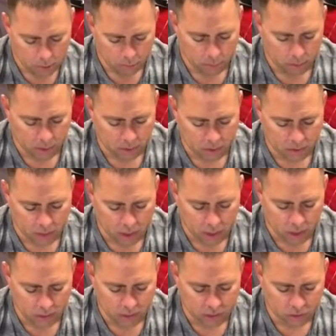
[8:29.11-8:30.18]
But
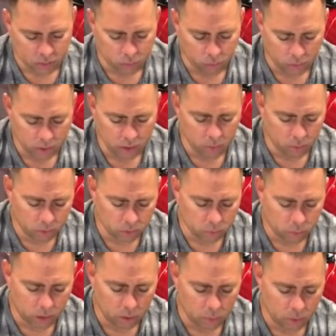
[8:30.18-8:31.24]
you get
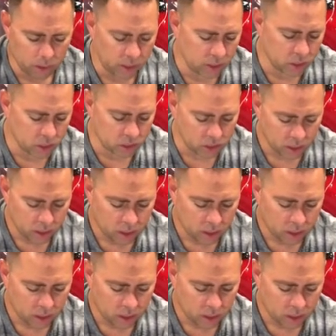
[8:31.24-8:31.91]
21-inch.